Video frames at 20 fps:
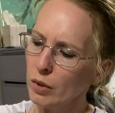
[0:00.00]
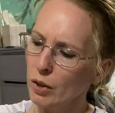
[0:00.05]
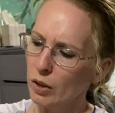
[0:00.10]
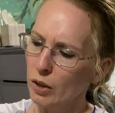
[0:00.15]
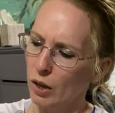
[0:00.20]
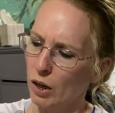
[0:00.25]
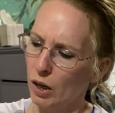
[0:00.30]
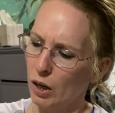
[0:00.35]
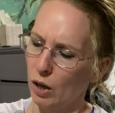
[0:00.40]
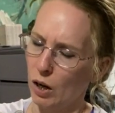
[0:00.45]

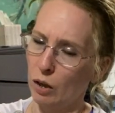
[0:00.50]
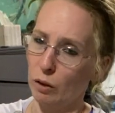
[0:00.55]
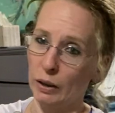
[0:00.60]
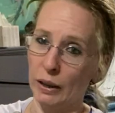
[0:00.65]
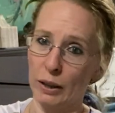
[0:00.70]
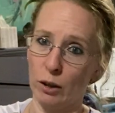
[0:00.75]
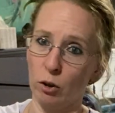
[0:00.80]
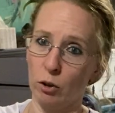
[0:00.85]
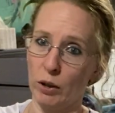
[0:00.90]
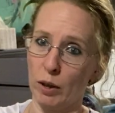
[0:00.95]
Uh, I'll
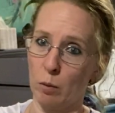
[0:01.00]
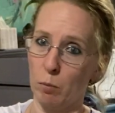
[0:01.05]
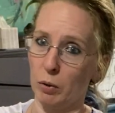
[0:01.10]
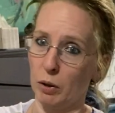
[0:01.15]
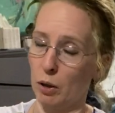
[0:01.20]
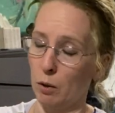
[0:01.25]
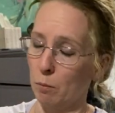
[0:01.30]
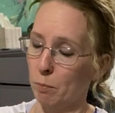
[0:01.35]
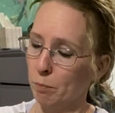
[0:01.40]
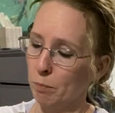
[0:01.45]
link her down
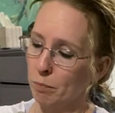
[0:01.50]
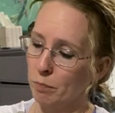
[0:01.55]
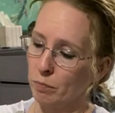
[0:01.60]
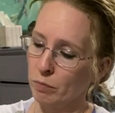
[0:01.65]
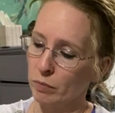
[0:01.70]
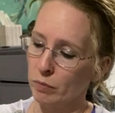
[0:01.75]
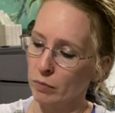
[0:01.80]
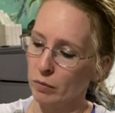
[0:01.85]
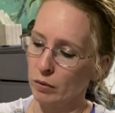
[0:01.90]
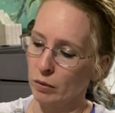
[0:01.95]
below.
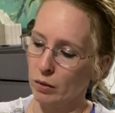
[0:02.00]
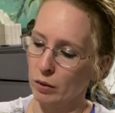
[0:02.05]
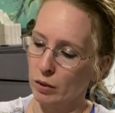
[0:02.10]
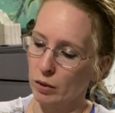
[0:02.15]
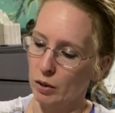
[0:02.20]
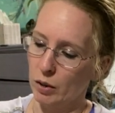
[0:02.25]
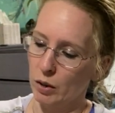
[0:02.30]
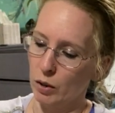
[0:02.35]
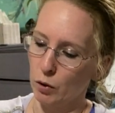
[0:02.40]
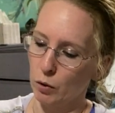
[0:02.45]

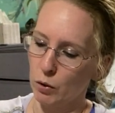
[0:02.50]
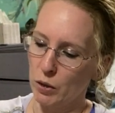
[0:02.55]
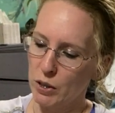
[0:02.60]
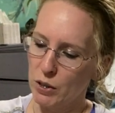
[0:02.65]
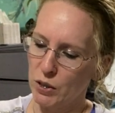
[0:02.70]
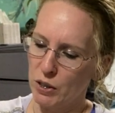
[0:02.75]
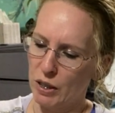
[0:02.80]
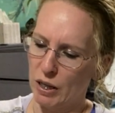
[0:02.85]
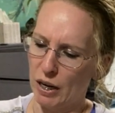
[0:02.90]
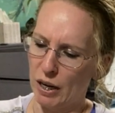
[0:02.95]

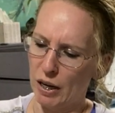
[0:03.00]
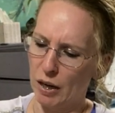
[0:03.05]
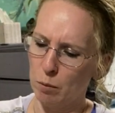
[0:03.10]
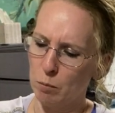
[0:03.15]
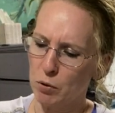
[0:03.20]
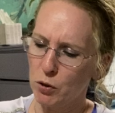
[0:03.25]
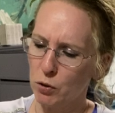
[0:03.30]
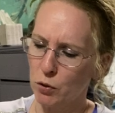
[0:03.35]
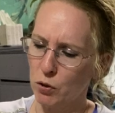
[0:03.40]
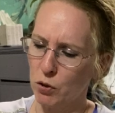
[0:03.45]
Crazy
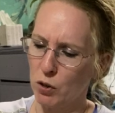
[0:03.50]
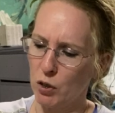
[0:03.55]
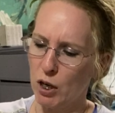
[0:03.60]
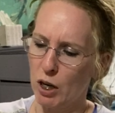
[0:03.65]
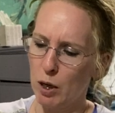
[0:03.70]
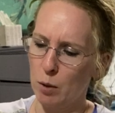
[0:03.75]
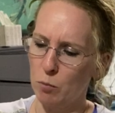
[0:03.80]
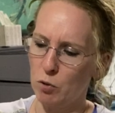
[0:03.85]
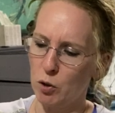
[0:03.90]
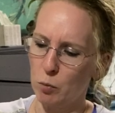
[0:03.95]
Hamster is the
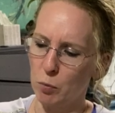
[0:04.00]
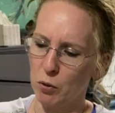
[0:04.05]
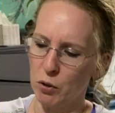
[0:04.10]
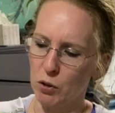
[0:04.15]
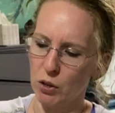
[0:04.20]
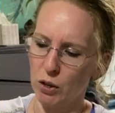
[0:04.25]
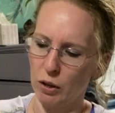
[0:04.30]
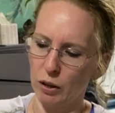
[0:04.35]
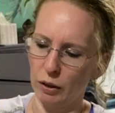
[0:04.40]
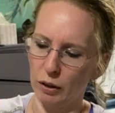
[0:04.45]
name she
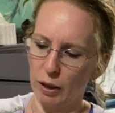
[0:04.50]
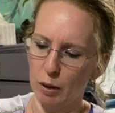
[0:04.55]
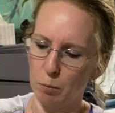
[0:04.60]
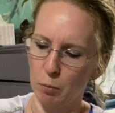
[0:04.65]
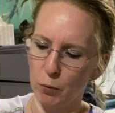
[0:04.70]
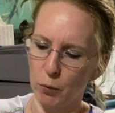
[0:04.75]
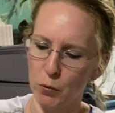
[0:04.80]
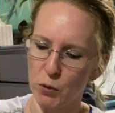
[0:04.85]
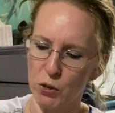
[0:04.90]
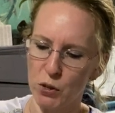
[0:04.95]
puts on the
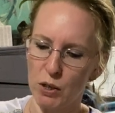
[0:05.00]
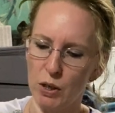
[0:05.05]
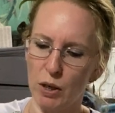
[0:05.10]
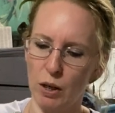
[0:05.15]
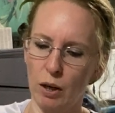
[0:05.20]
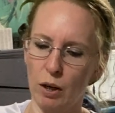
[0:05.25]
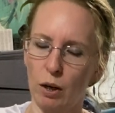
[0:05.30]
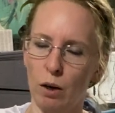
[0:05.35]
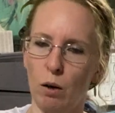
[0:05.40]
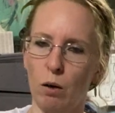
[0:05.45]
labels
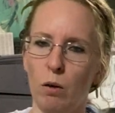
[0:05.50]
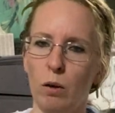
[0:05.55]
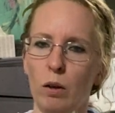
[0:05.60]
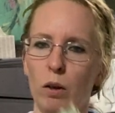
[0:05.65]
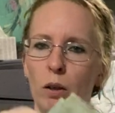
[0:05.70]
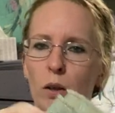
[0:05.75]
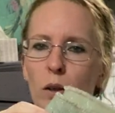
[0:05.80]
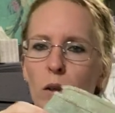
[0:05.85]
now.